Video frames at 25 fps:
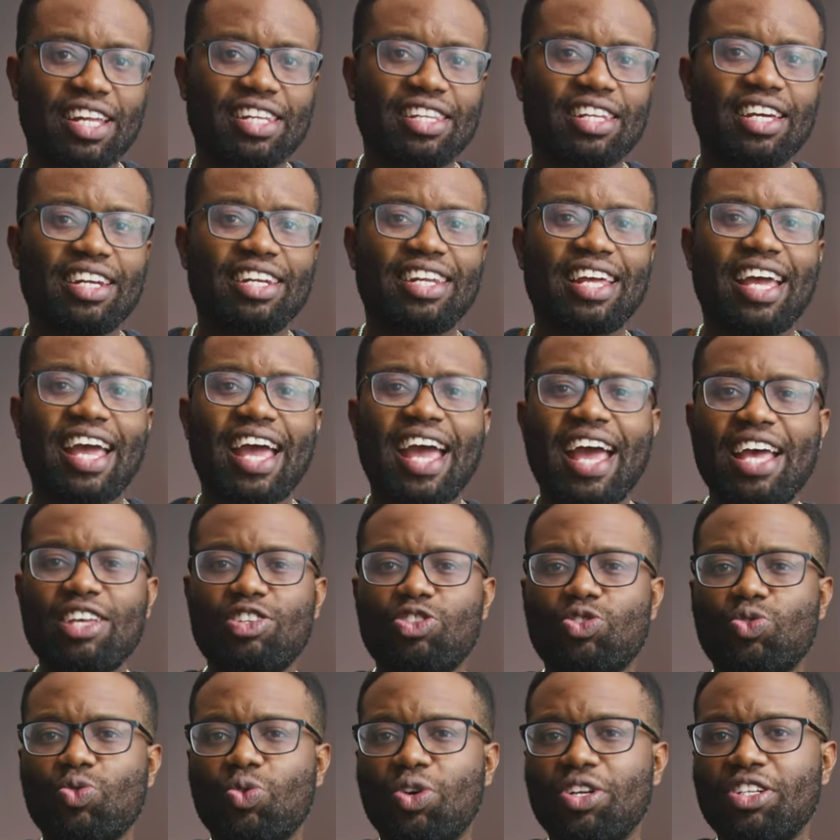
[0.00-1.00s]
then the
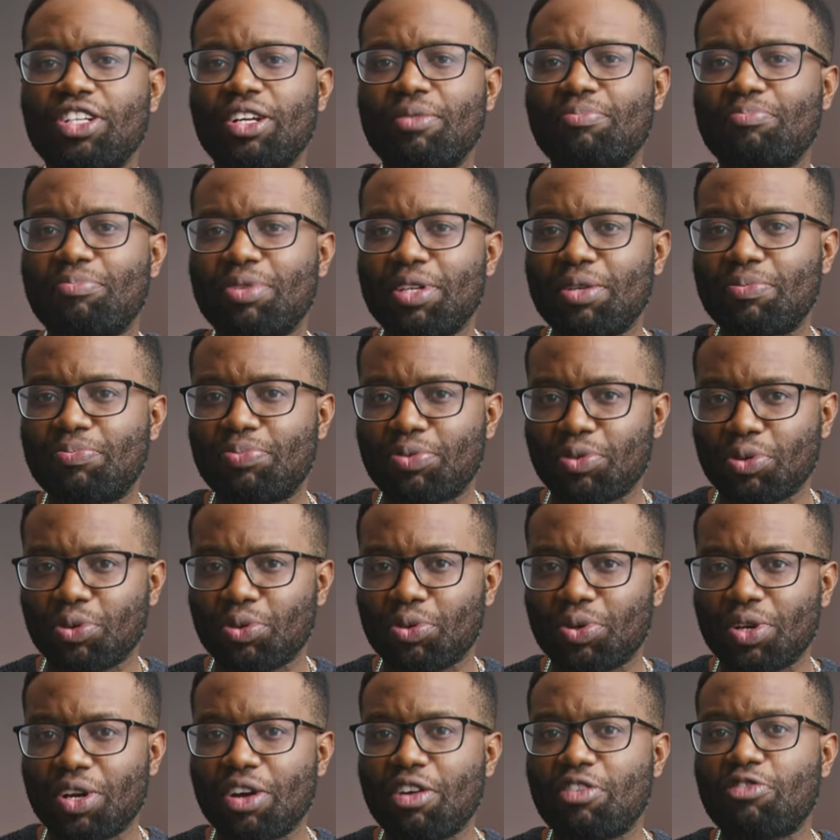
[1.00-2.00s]
S200B
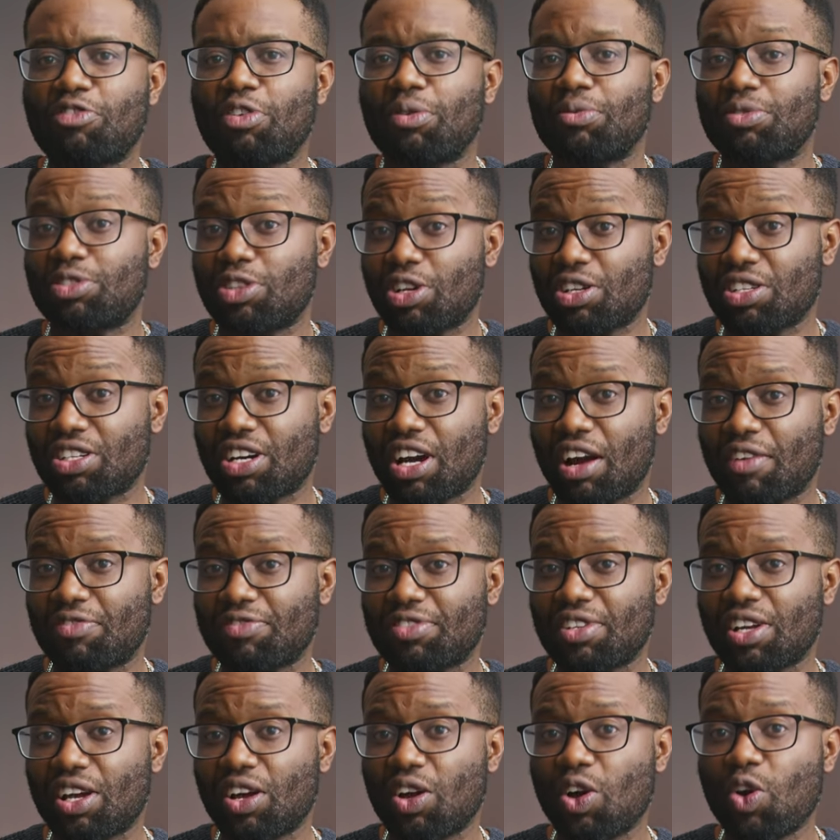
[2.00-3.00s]
Pro from
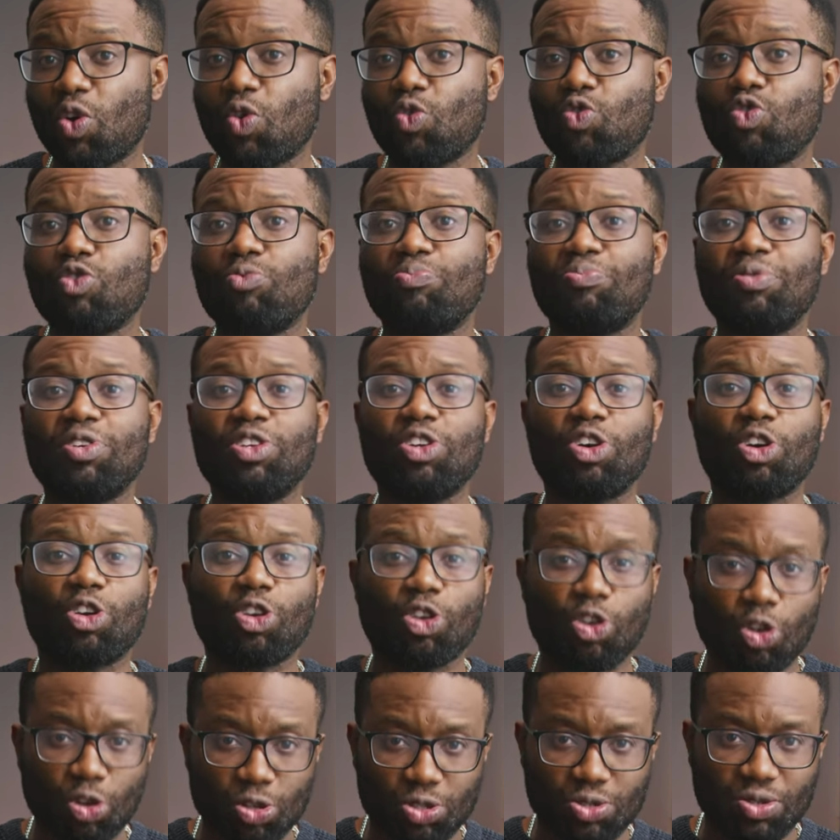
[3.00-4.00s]
Suncrafter would be your
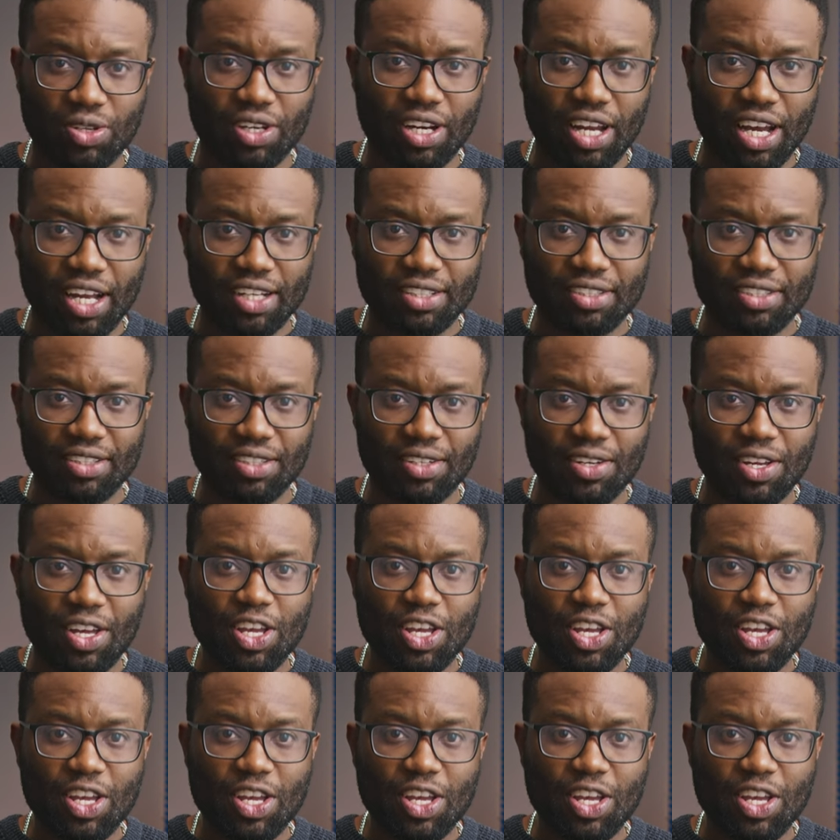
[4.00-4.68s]
go-to light.